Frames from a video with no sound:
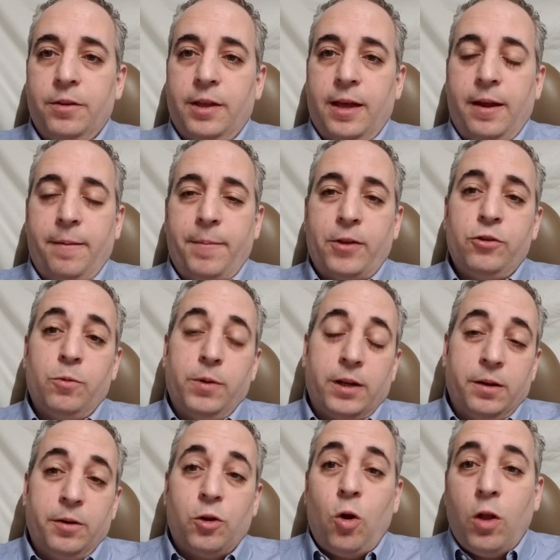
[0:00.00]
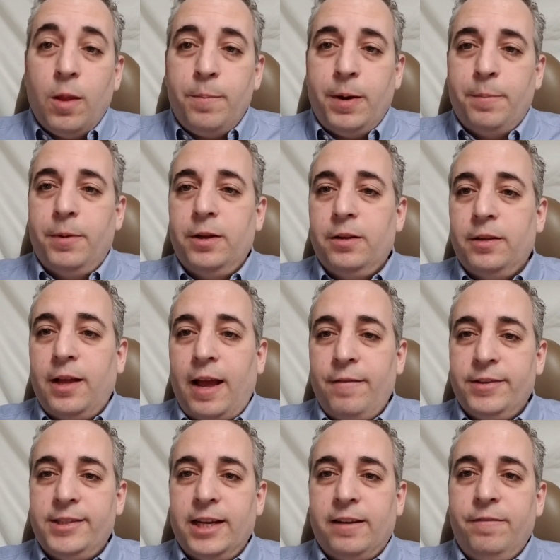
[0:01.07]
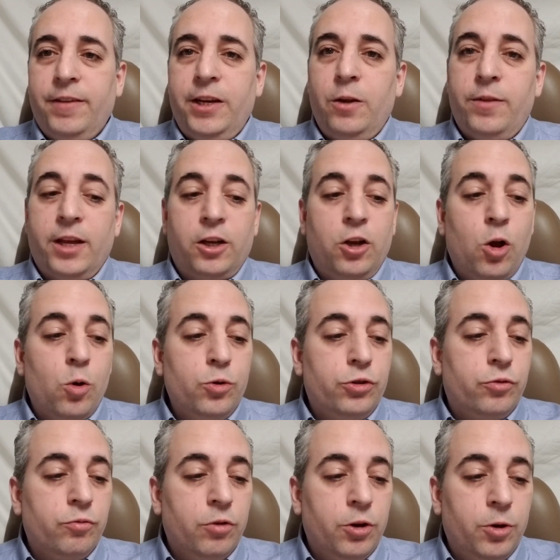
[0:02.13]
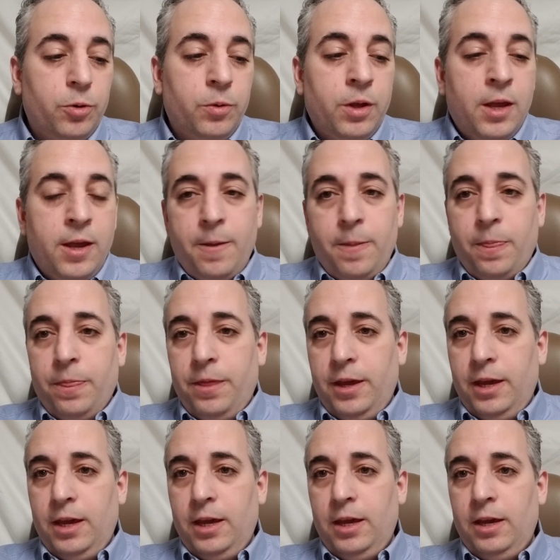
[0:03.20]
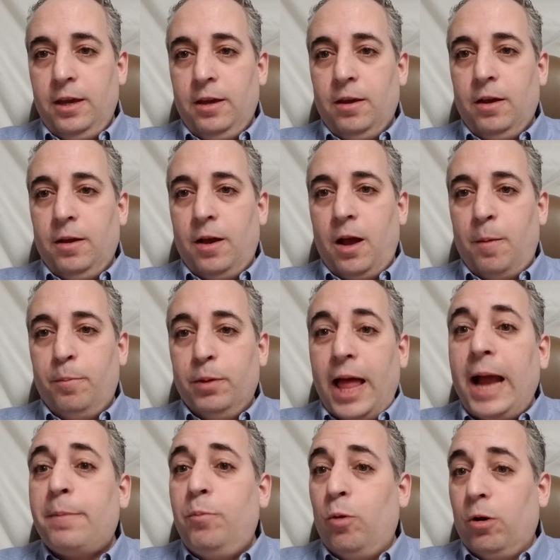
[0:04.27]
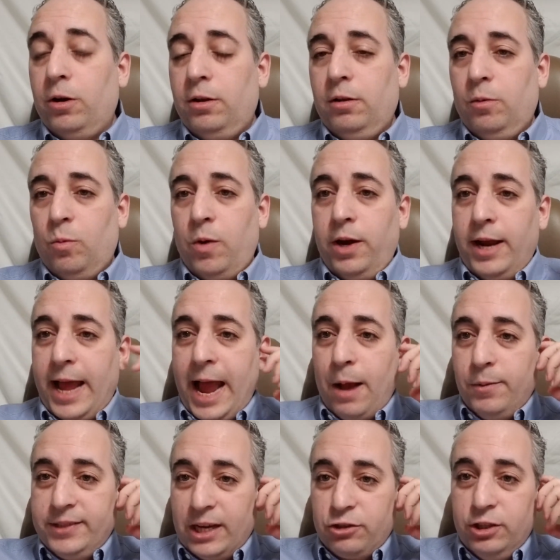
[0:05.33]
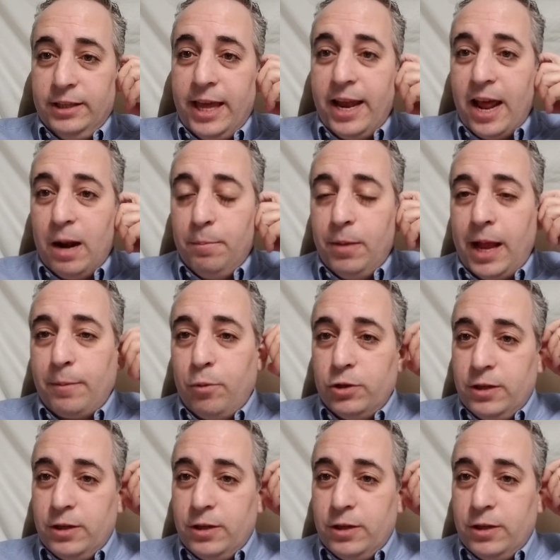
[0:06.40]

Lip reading: I'm not sure what I'm going to call it, but I'm going to have a second video that goes through the Blackboard, how it's actually laid out on Blackboard.